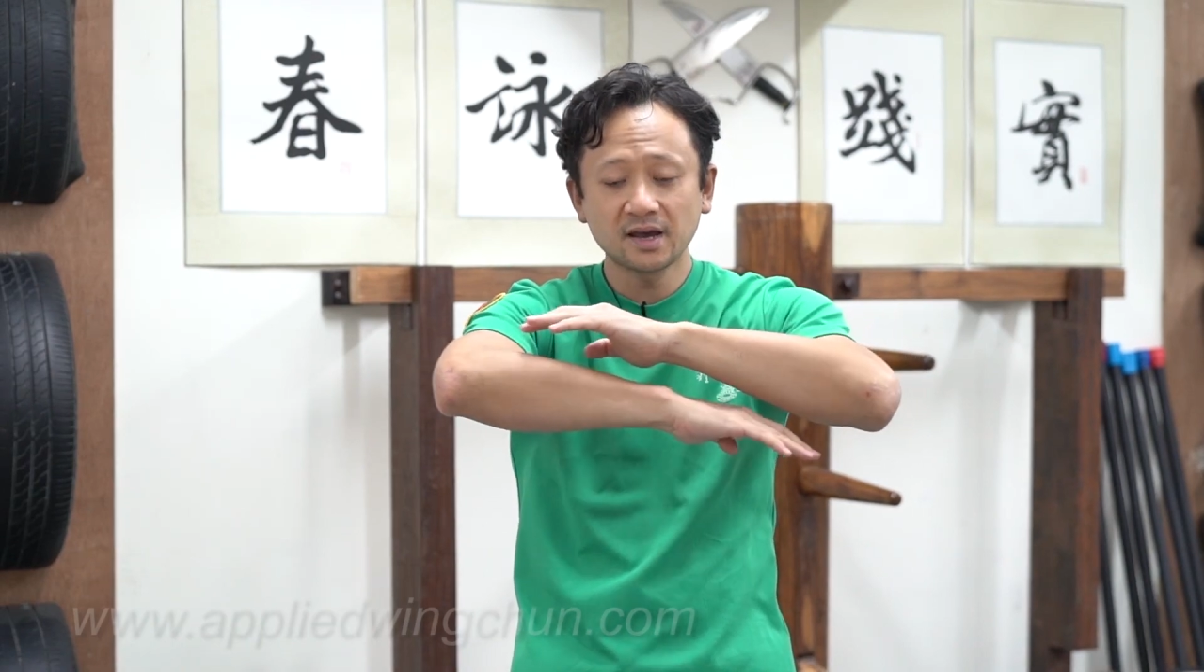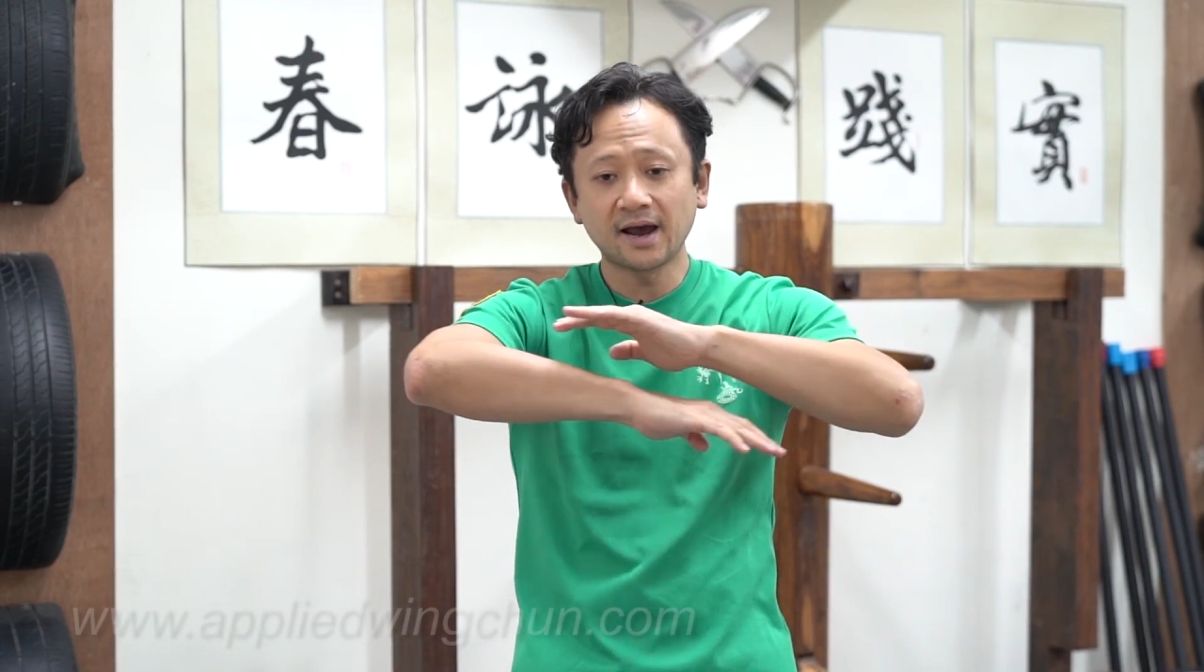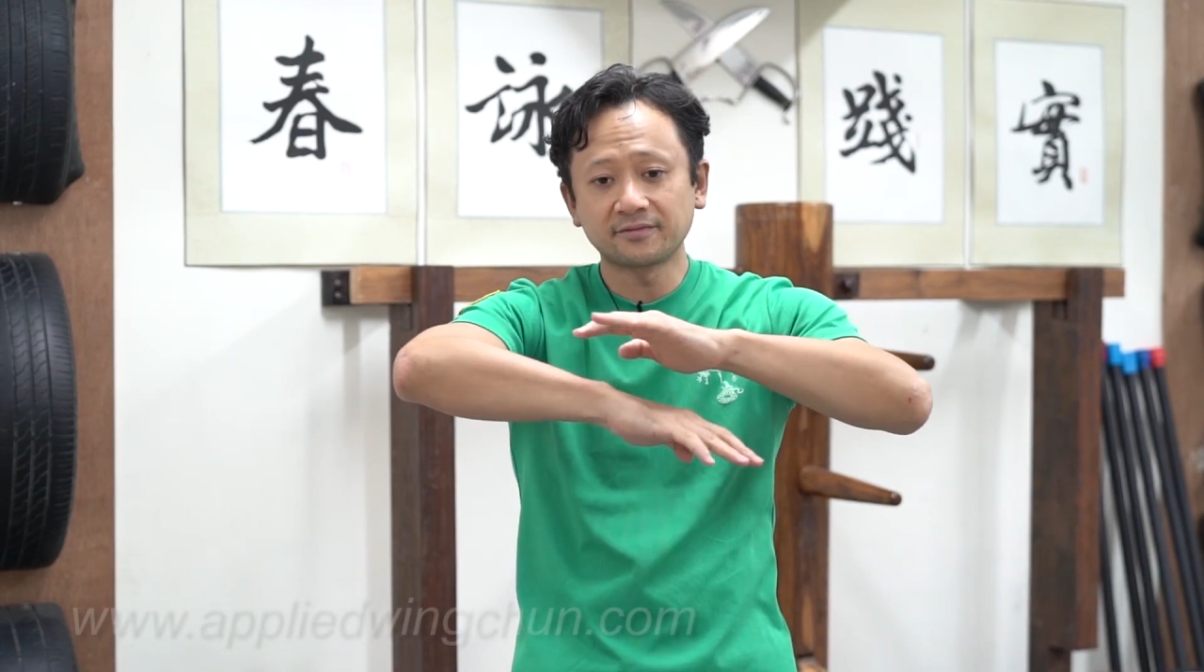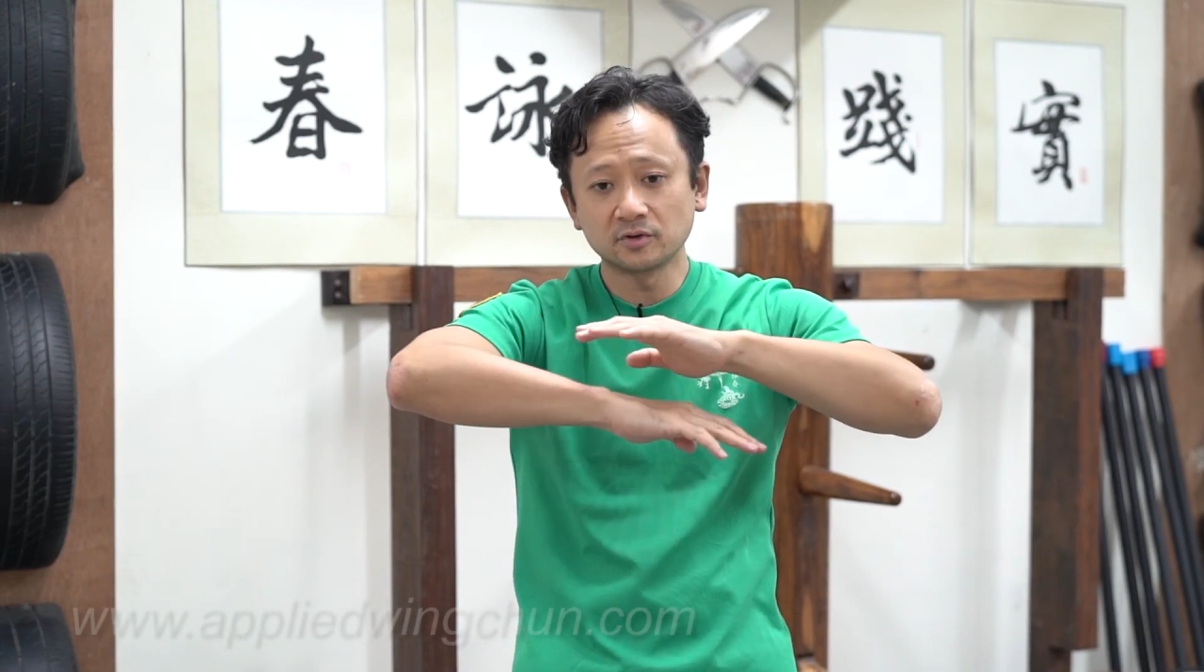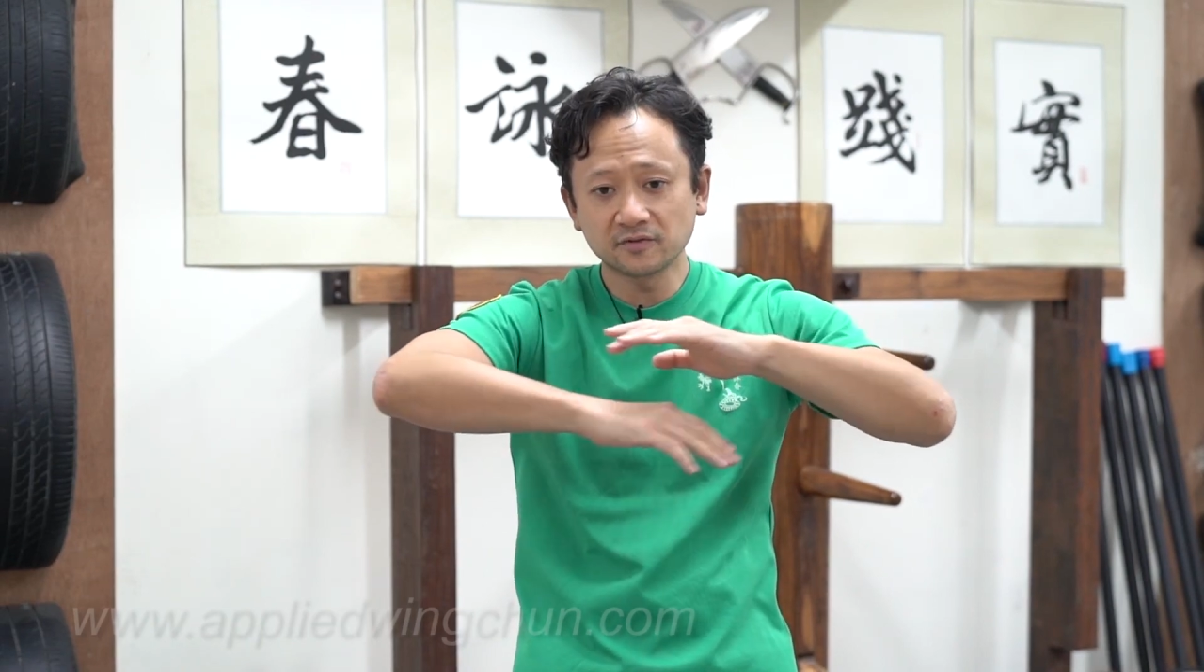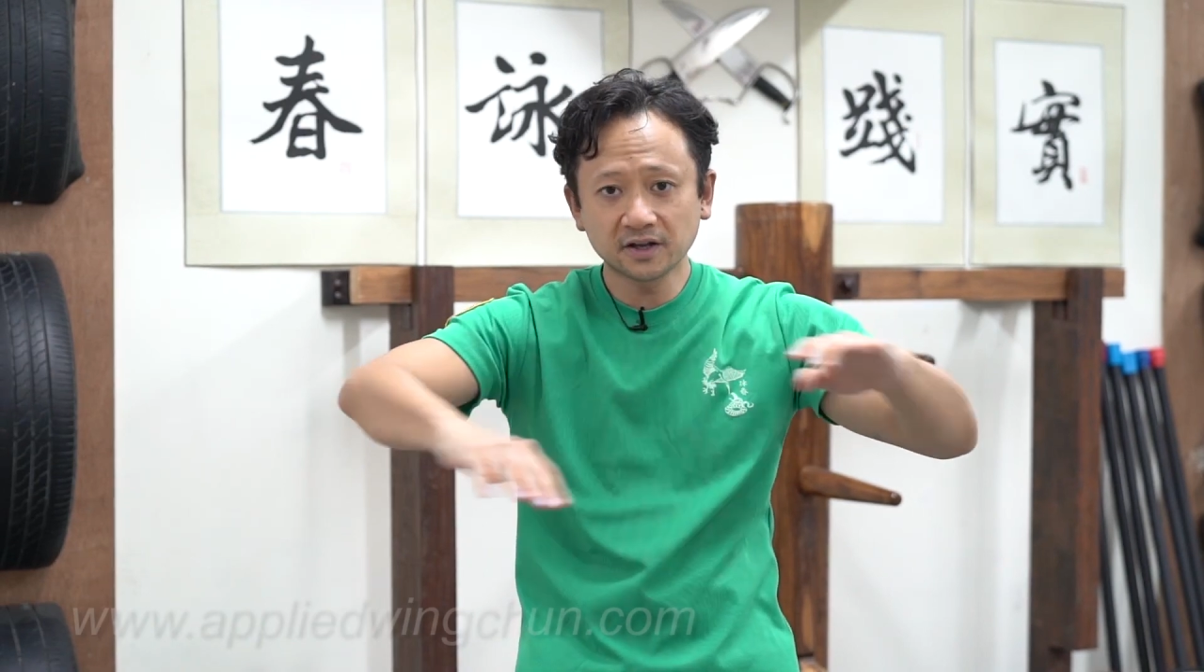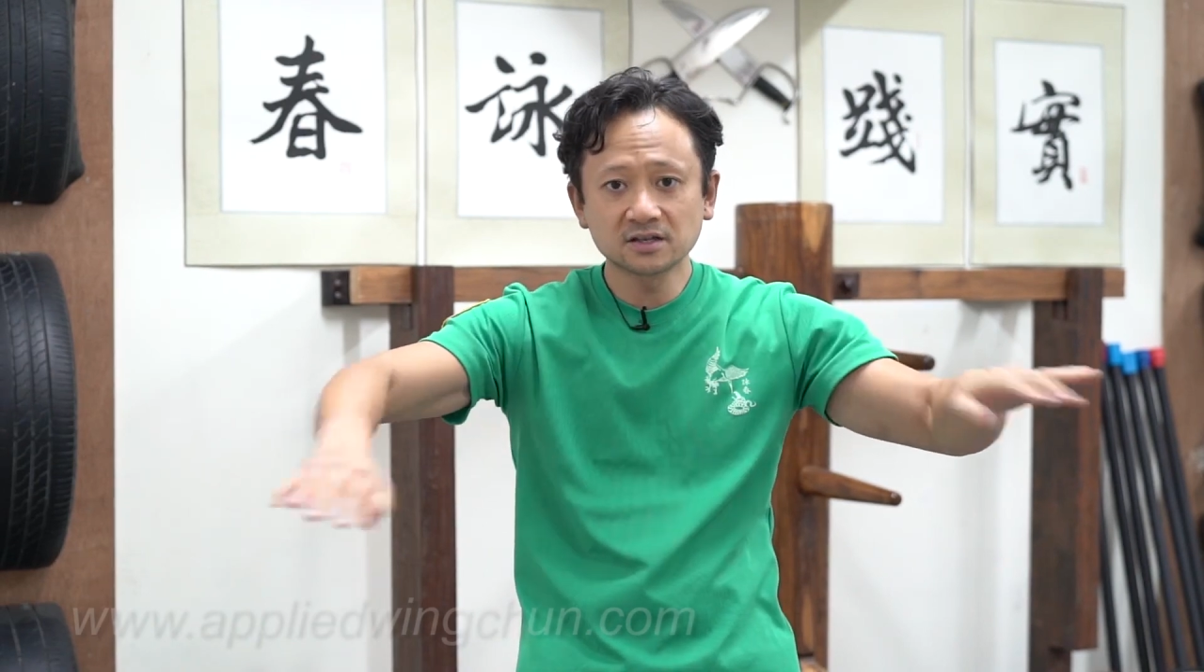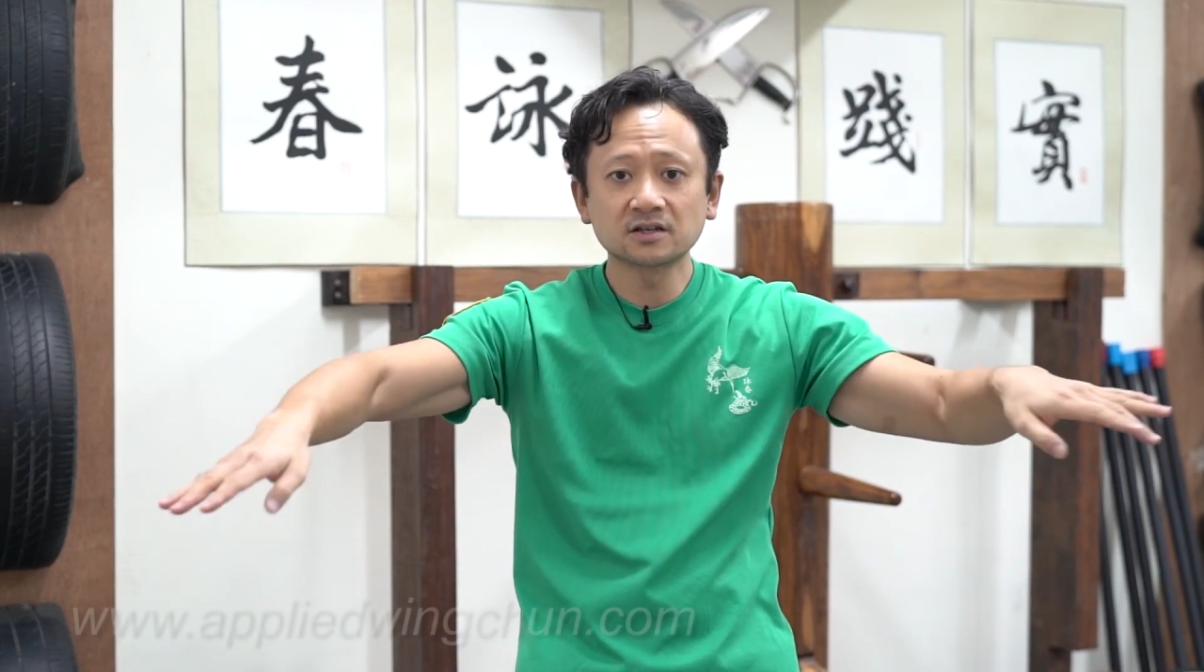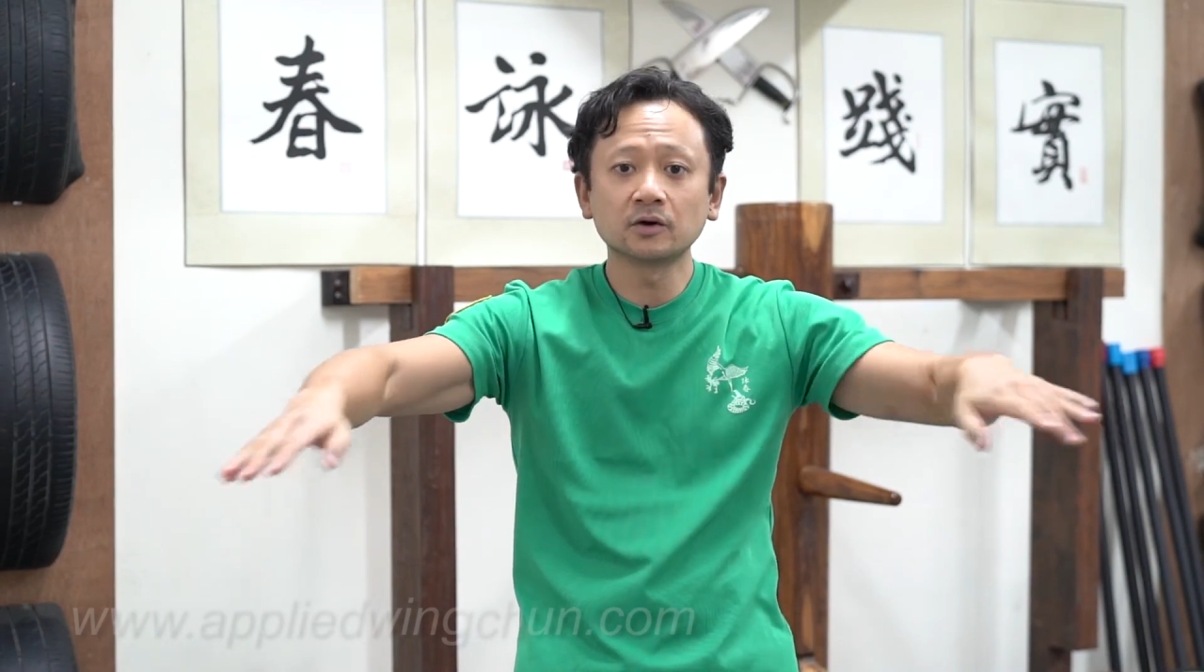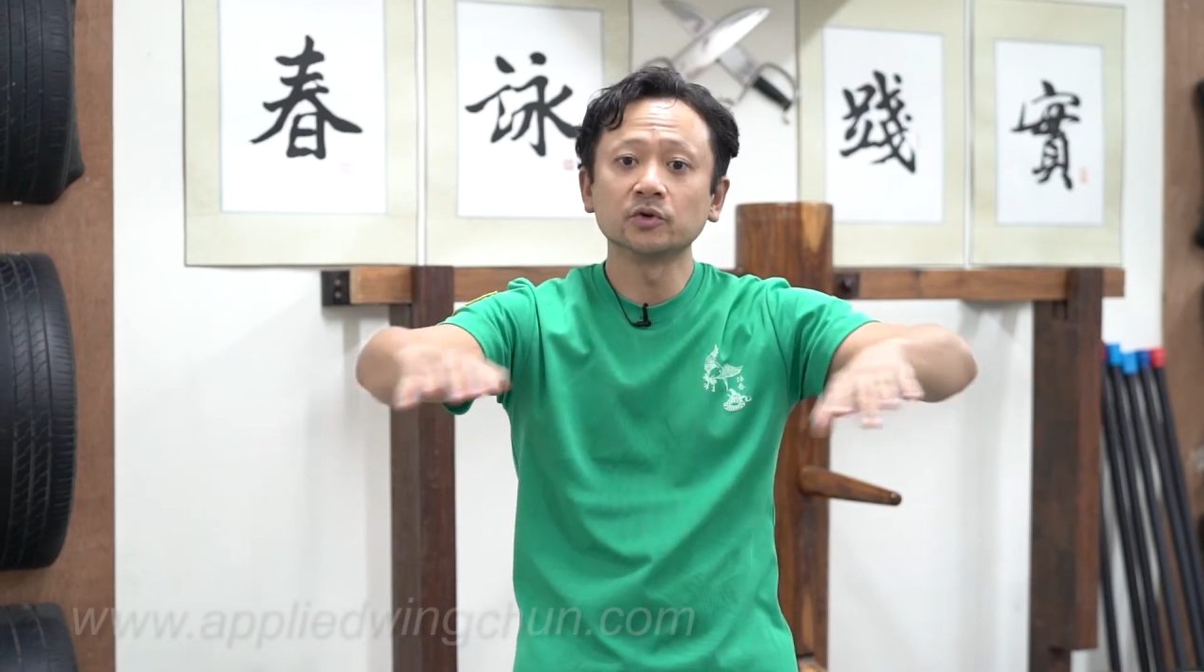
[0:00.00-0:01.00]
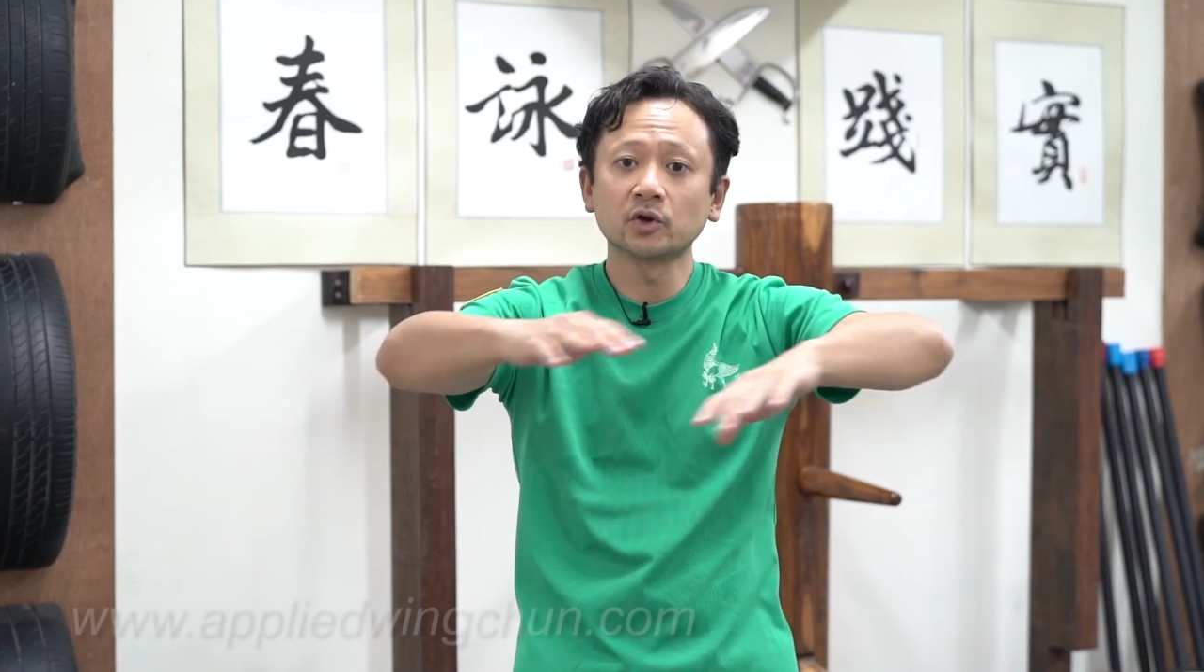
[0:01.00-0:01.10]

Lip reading: After you Fun Sao and